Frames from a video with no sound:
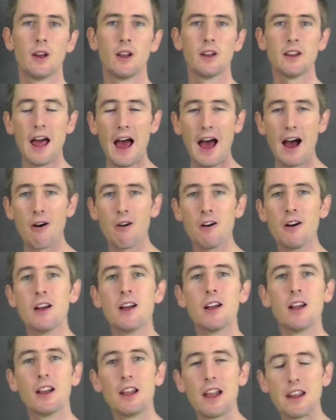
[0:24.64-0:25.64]
Now,
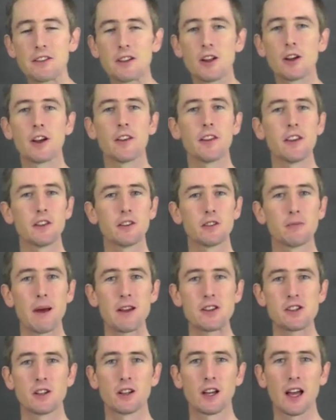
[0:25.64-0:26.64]
let's look at this
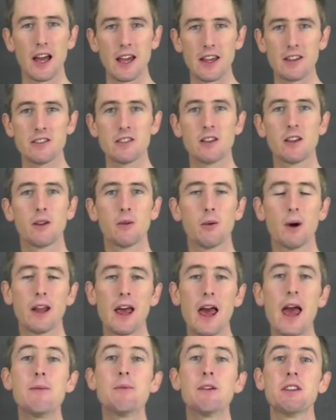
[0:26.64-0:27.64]
special case when
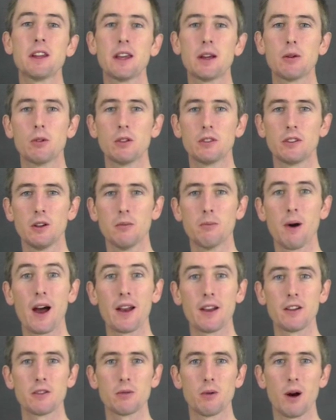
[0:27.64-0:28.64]
m is equal to
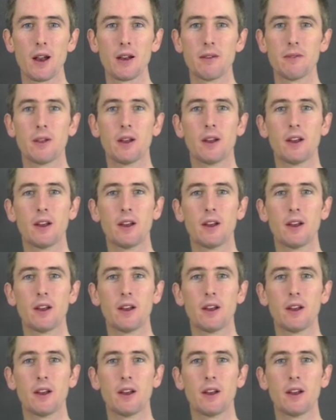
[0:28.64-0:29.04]
minus 1.